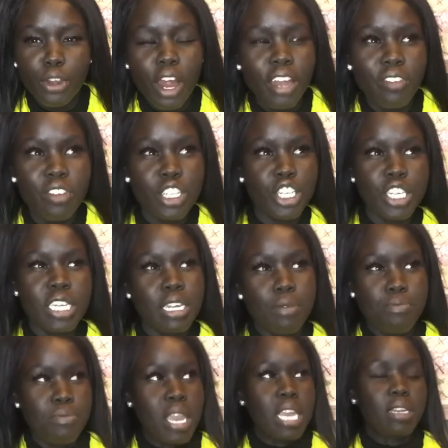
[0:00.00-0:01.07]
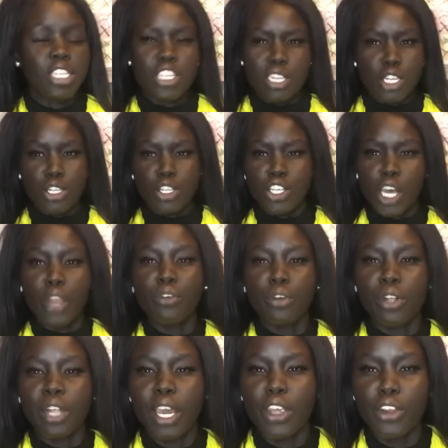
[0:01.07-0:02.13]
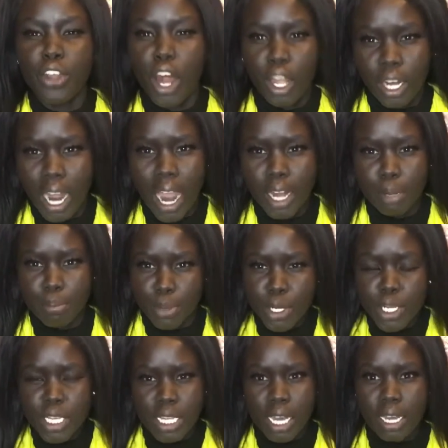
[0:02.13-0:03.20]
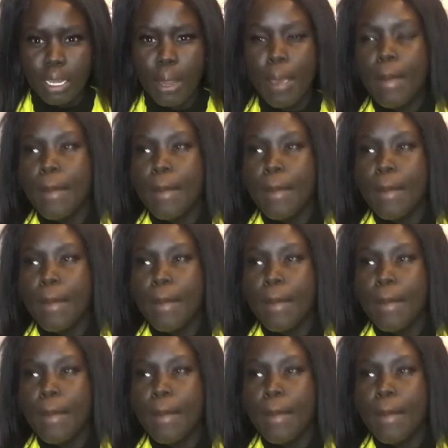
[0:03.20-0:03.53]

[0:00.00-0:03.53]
or not even just in me, just in general, like you're not a kind person,